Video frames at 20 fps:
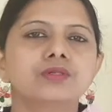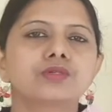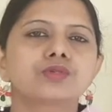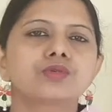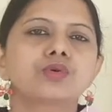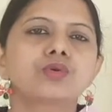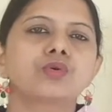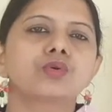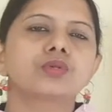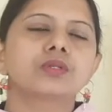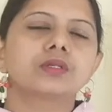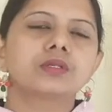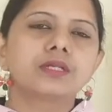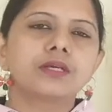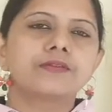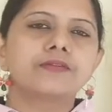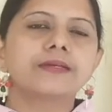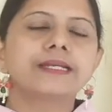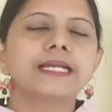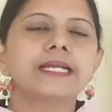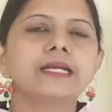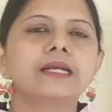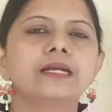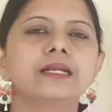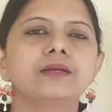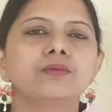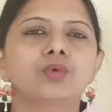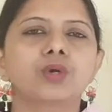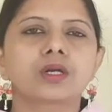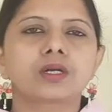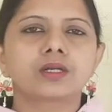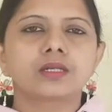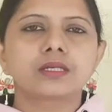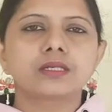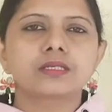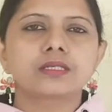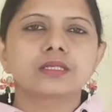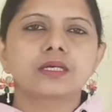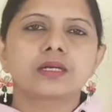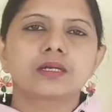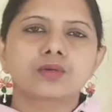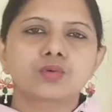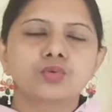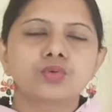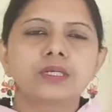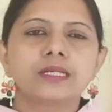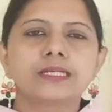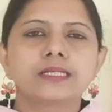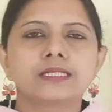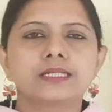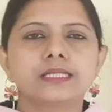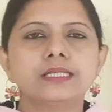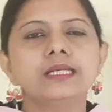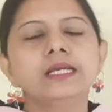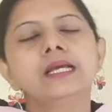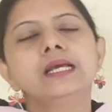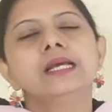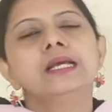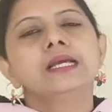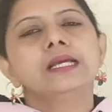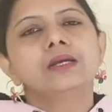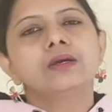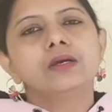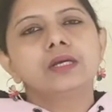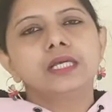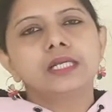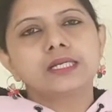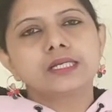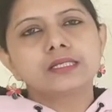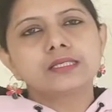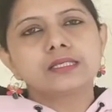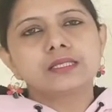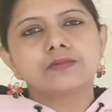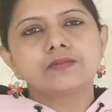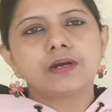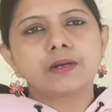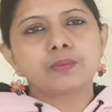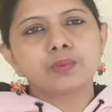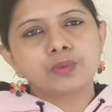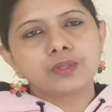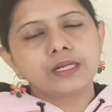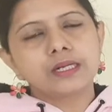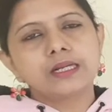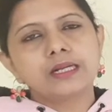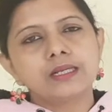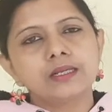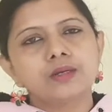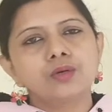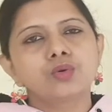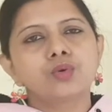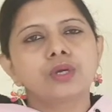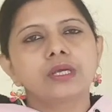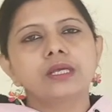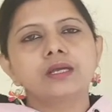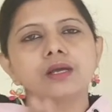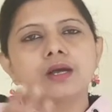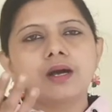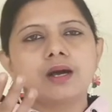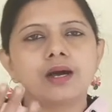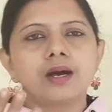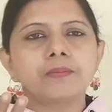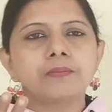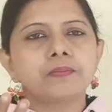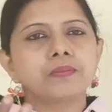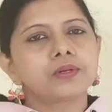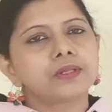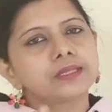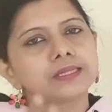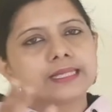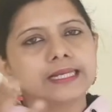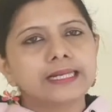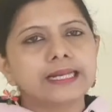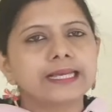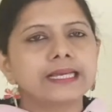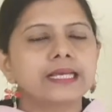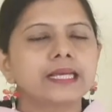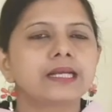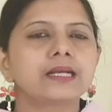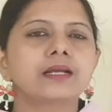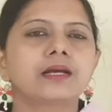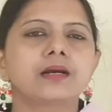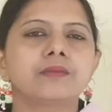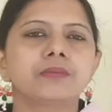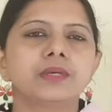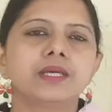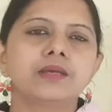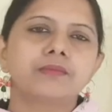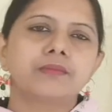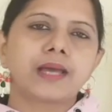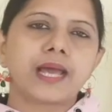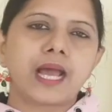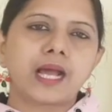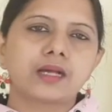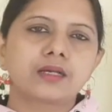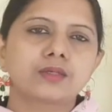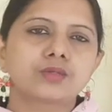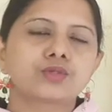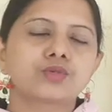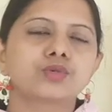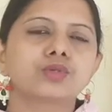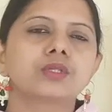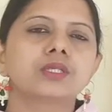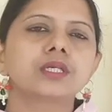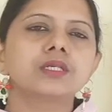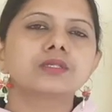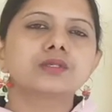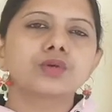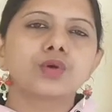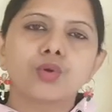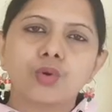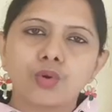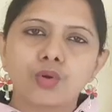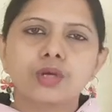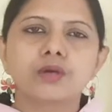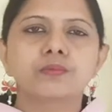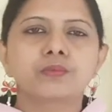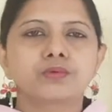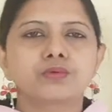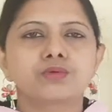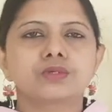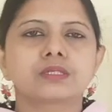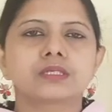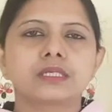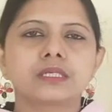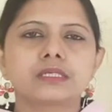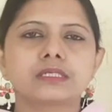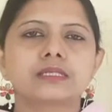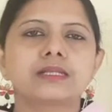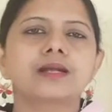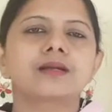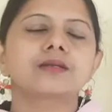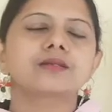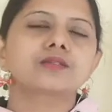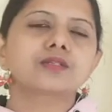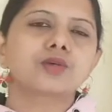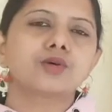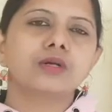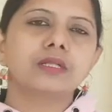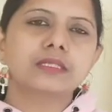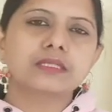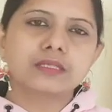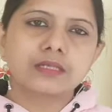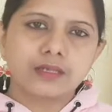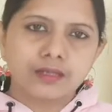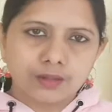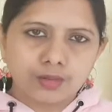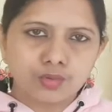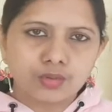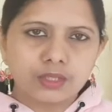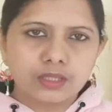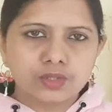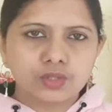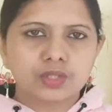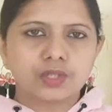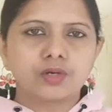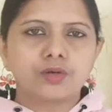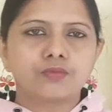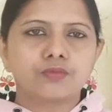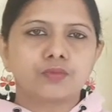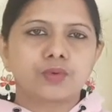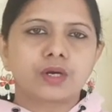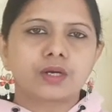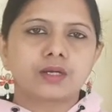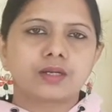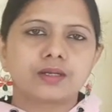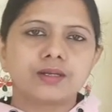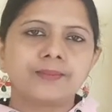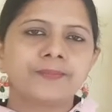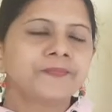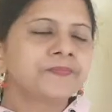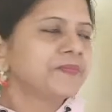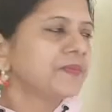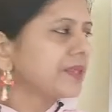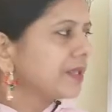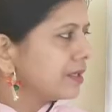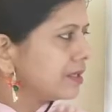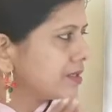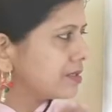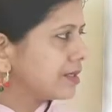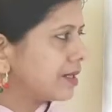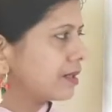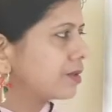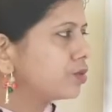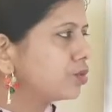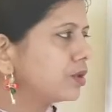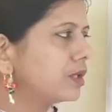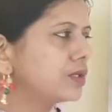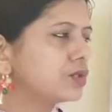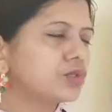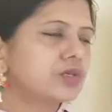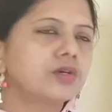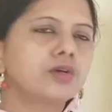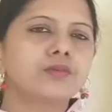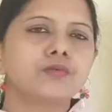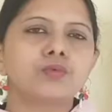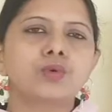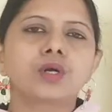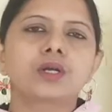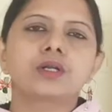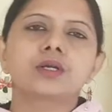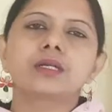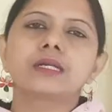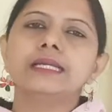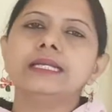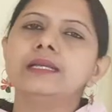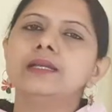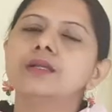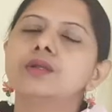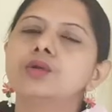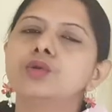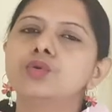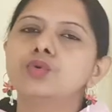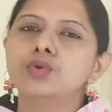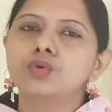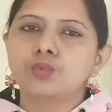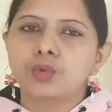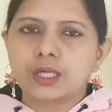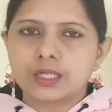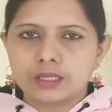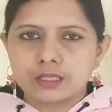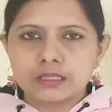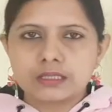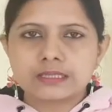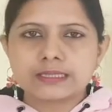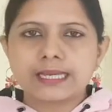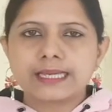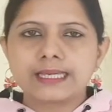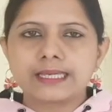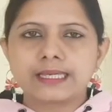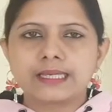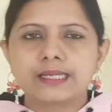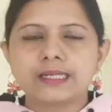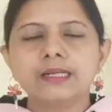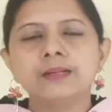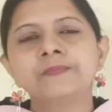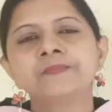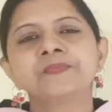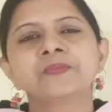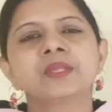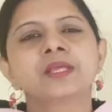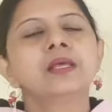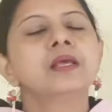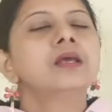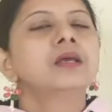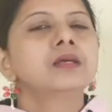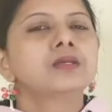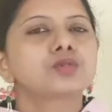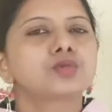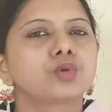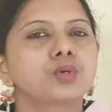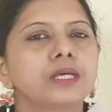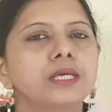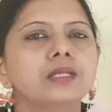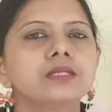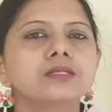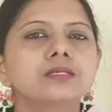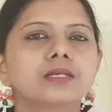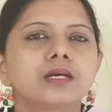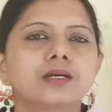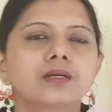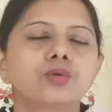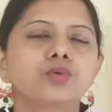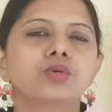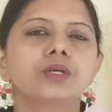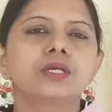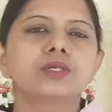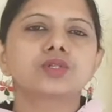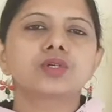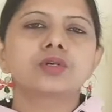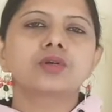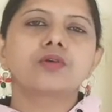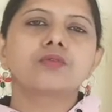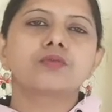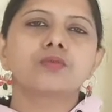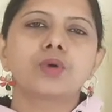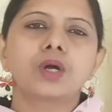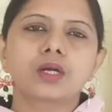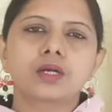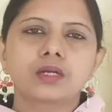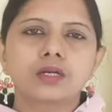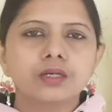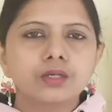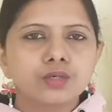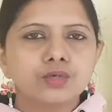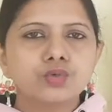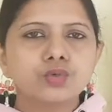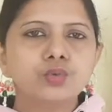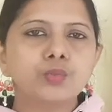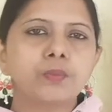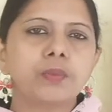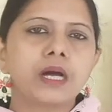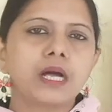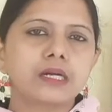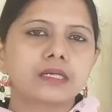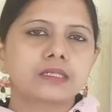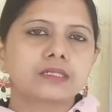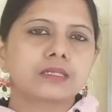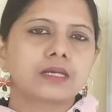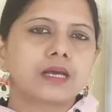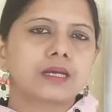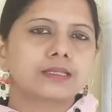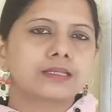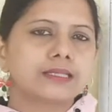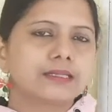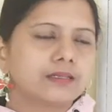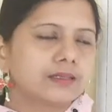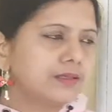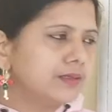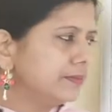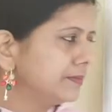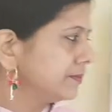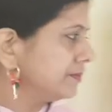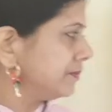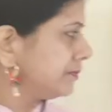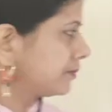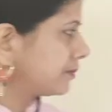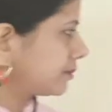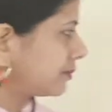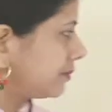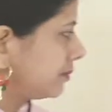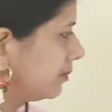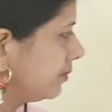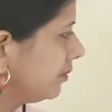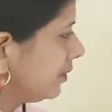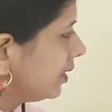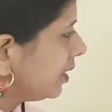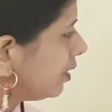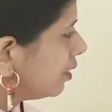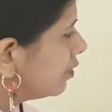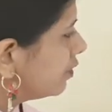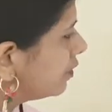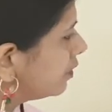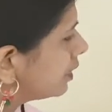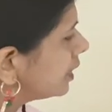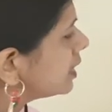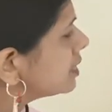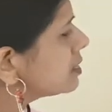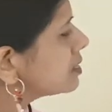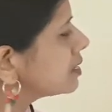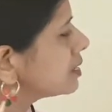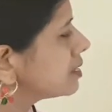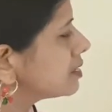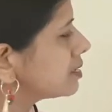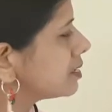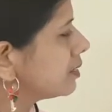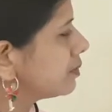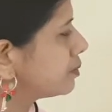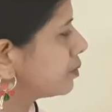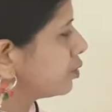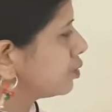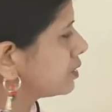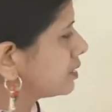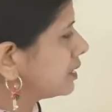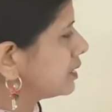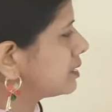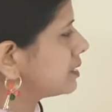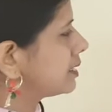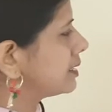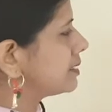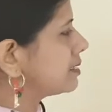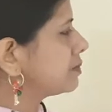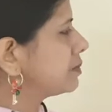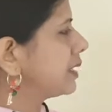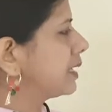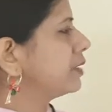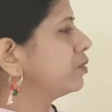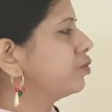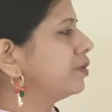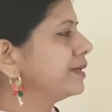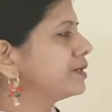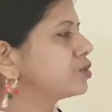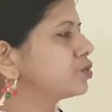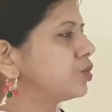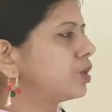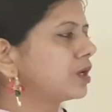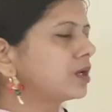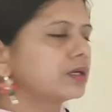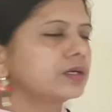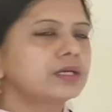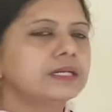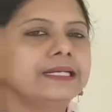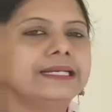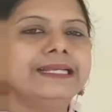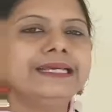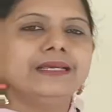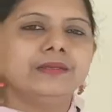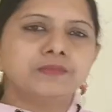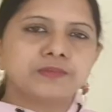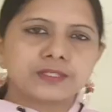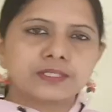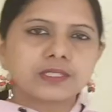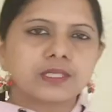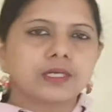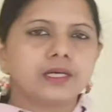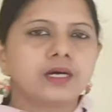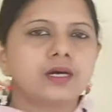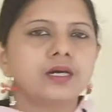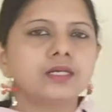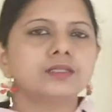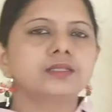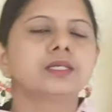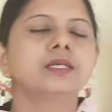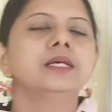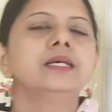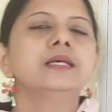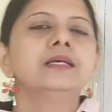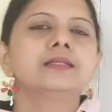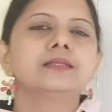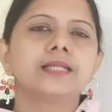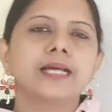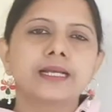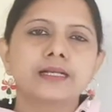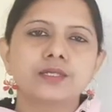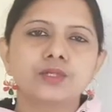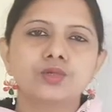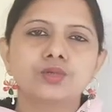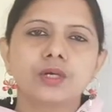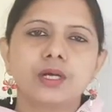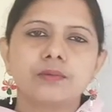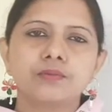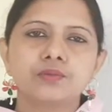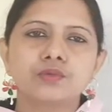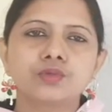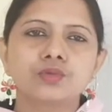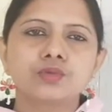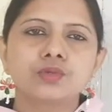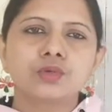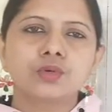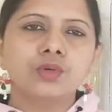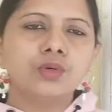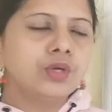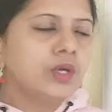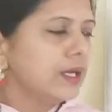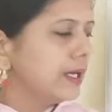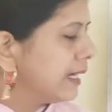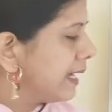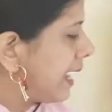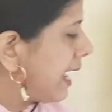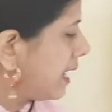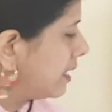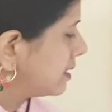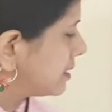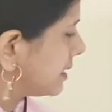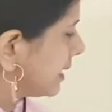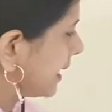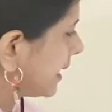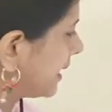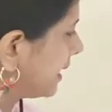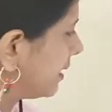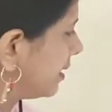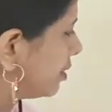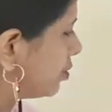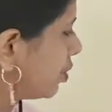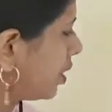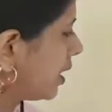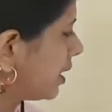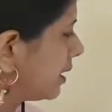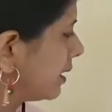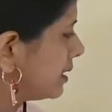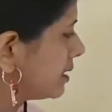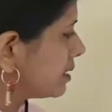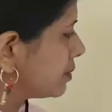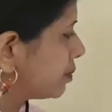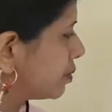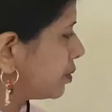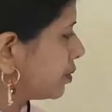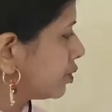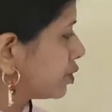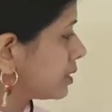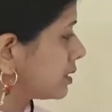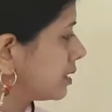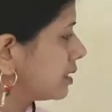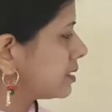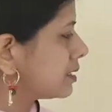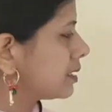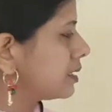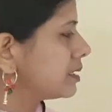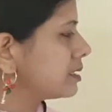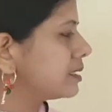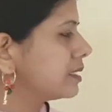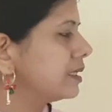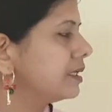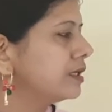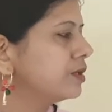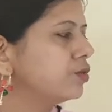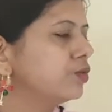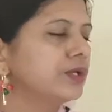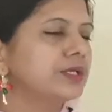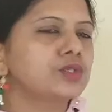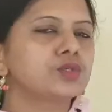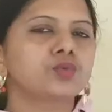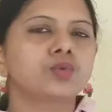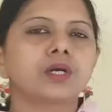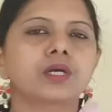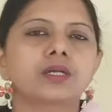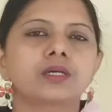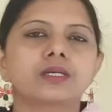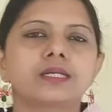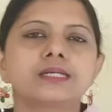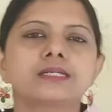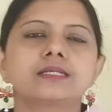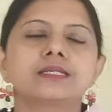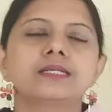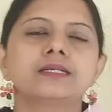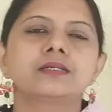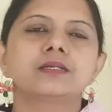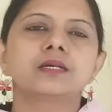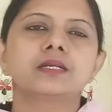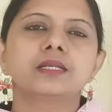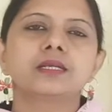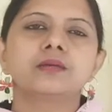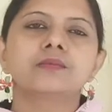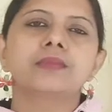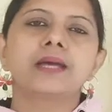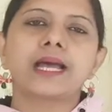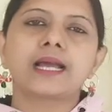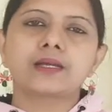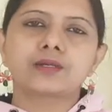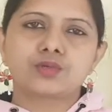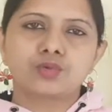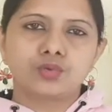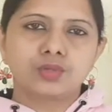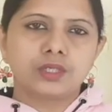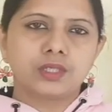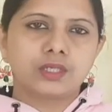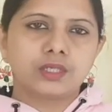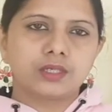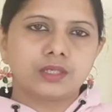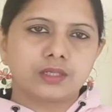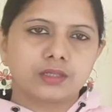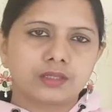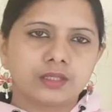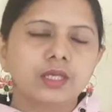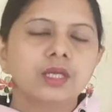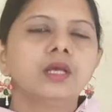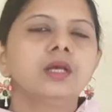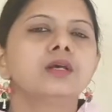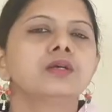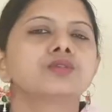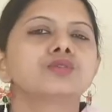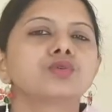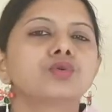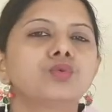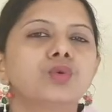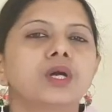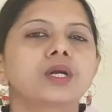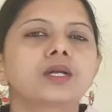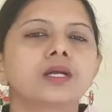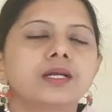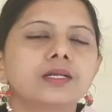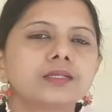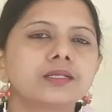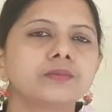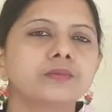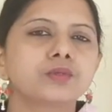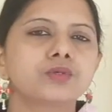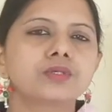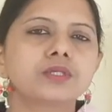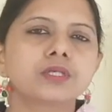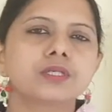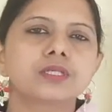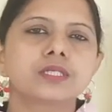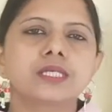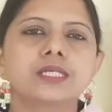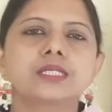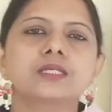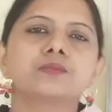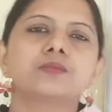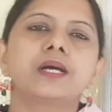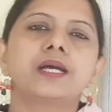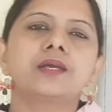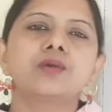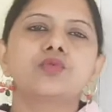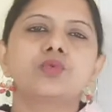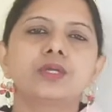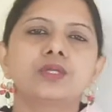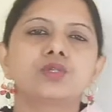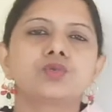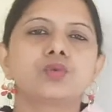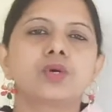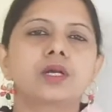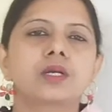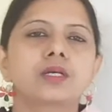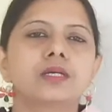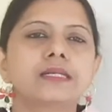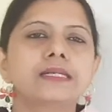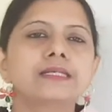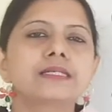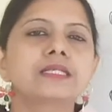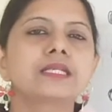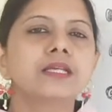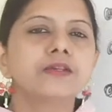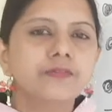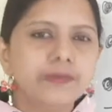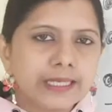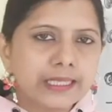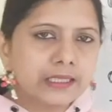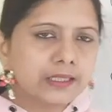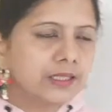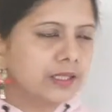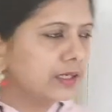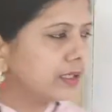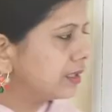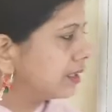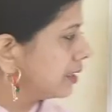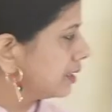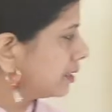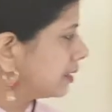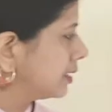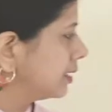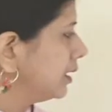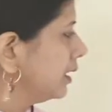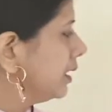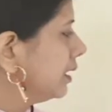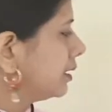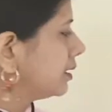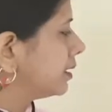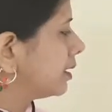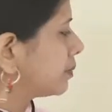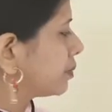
So definitely water is circulating, it is evaporating, going up, then again coming back. So this whole process, that is called circulation of water. Circulation of water include water cycle. So in circulation of water, two parts are there. First is the processes by which water leaves the earth, that you have to know, and second one is processes in which water is returning back to the earth. So what are the processes by which water is leaving the earth?